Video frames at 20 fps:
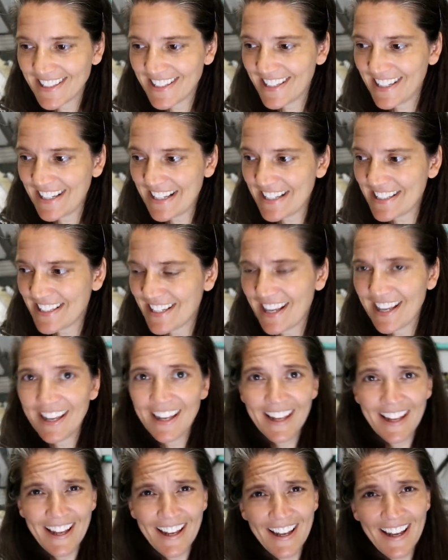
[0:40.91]
Today is a,
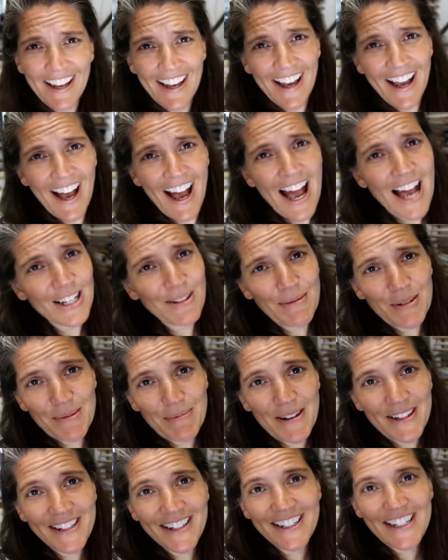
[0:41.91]
Yay. husband
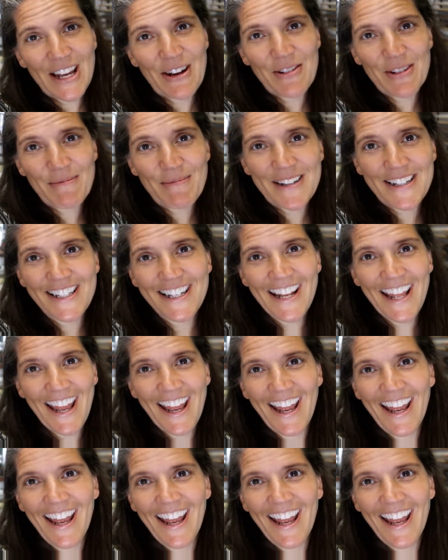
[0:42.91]
spends the day with me today.